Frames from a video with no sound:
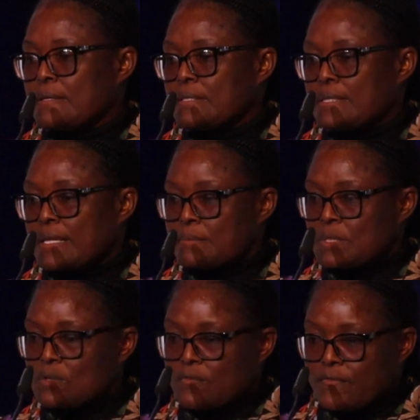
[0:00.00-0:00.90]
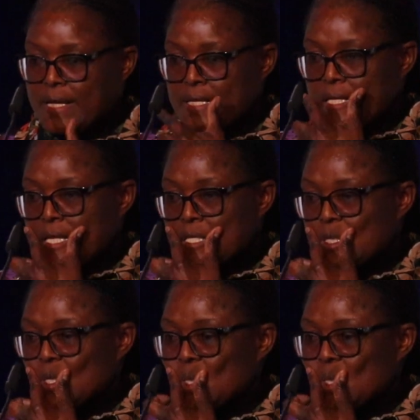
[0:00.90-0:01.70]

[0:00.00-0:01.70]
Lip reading: In terms of finance,